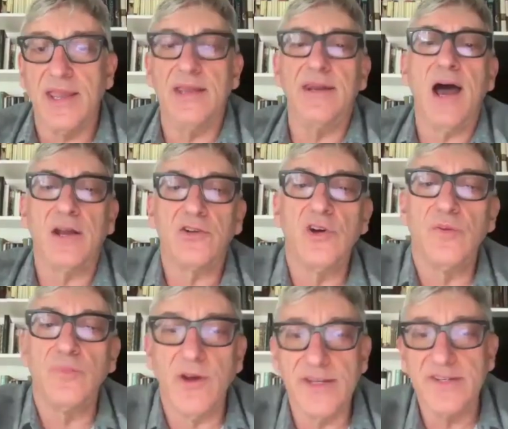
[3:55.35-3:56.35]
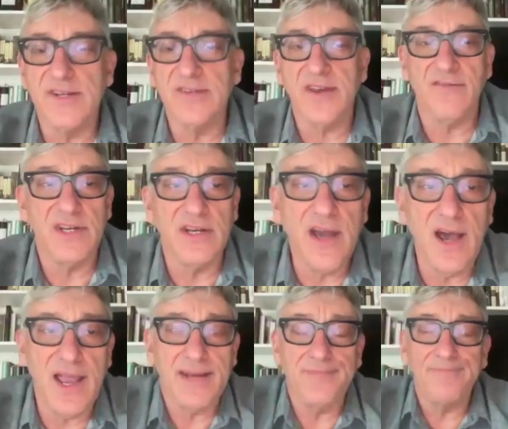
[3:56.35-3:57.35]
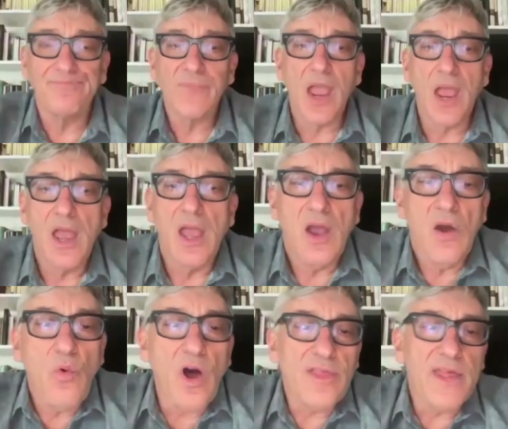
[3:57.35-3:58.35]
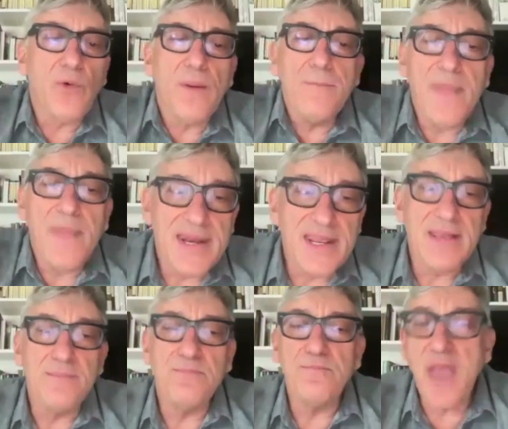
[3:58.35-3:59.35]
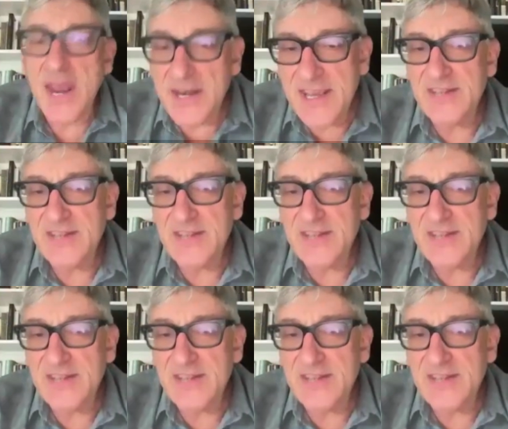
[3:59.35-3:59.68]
in October 1879. While there were many, many